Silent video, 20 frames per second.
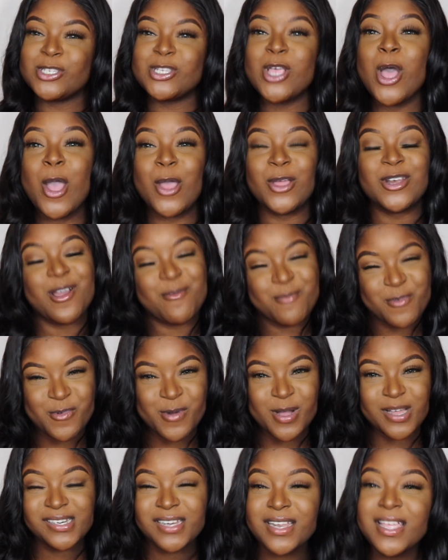So number
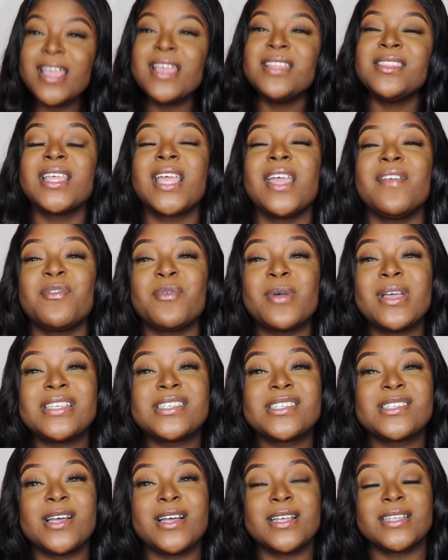one, the giveaway
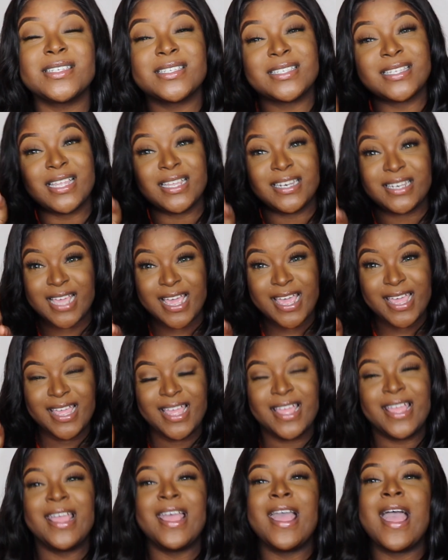starts
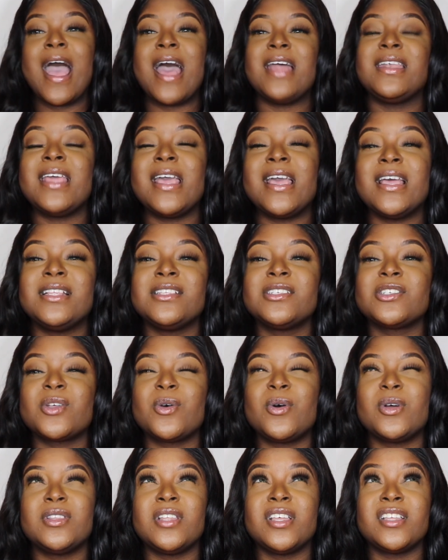today and ends
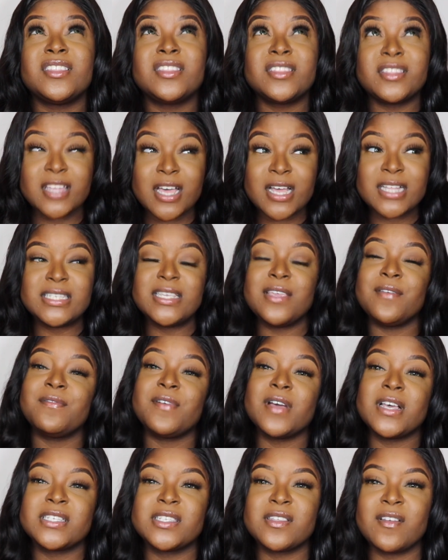on the
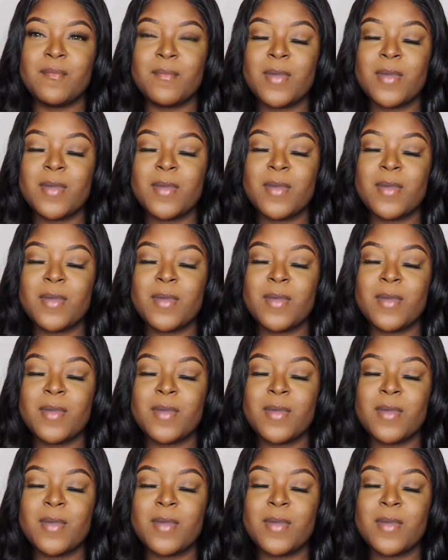31st of